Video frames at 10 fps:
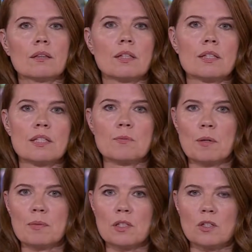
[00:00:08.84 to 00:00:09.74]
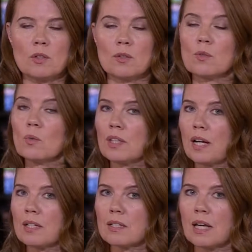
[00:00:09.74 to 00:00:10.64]
This is BBC News with the
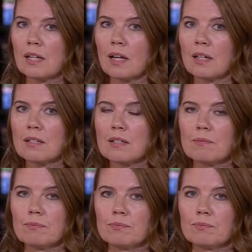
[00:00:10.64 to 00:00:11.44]
latest headlines.